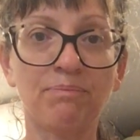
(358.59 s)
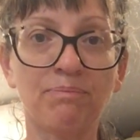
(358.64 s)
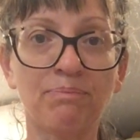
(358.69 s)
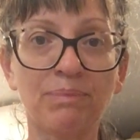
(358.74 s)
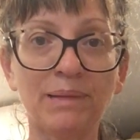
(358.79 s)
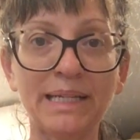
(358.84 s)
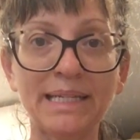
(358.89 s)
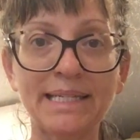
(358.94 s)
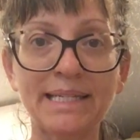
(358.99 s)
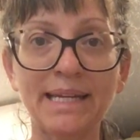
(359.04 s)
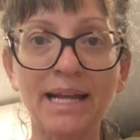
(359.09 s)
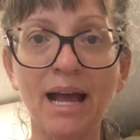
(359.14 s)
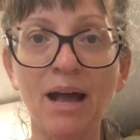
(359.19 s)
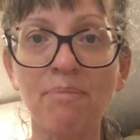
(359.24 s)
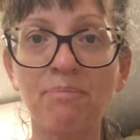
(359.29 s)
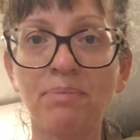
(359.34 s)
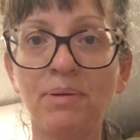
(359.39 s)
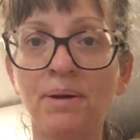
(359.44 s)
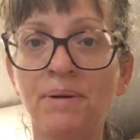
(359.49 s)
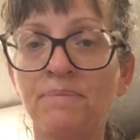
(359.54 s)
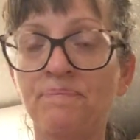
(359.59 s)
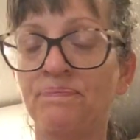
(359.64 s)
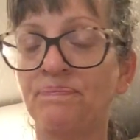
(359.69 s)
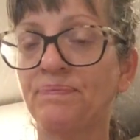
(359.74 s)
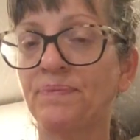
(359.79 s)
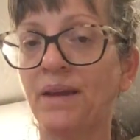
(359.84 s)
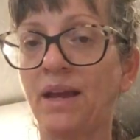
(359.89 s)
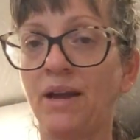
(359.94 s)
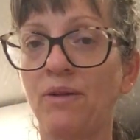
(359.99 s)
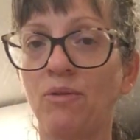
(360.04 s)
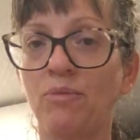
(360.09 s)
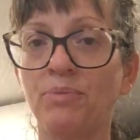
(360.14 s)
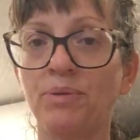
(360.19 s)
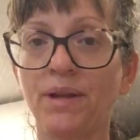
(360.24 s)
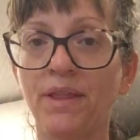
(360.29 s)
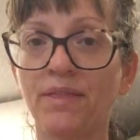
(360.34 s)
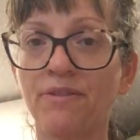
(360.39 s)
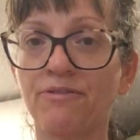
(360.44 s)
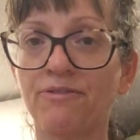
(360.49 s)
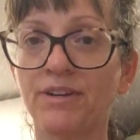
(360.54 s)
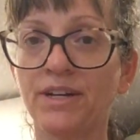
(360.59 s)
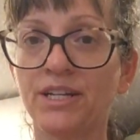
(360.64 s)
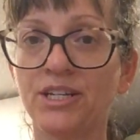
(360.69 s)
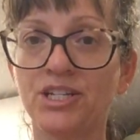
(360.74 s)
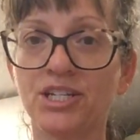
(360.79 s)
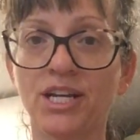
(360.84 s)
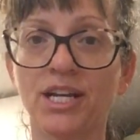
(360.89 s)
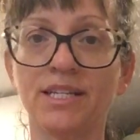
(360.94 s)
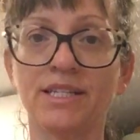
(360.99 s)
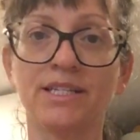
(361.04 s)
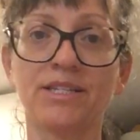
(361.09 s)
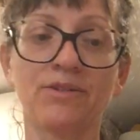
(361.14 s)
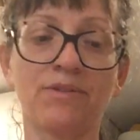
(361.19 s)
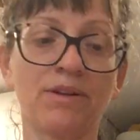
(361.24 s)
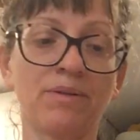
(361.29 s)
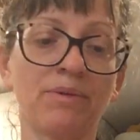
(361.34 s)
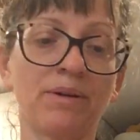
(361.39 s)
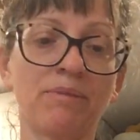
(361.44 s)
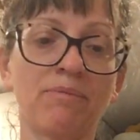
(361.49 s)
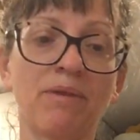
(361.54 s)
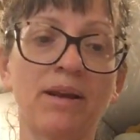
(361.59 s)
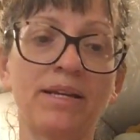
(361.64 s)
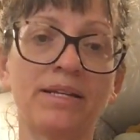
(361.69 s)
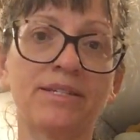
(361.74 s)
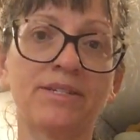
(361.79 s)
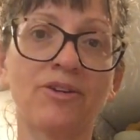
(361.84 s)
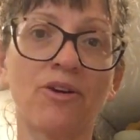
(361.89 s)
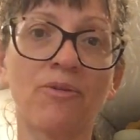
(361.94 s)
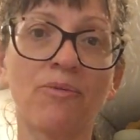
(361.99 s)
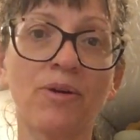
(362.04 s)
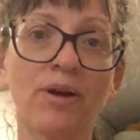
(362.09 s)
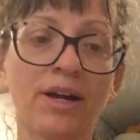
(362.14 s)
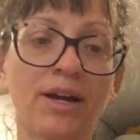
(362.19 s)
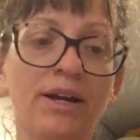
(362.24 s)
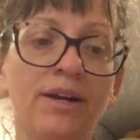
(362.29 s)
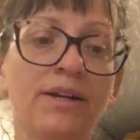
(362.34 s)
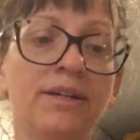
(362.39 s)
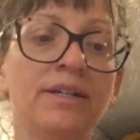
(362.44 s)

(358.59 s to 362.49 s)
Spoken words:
blitz it up. I will put it in the fridge, and so that when I'm ready to start work,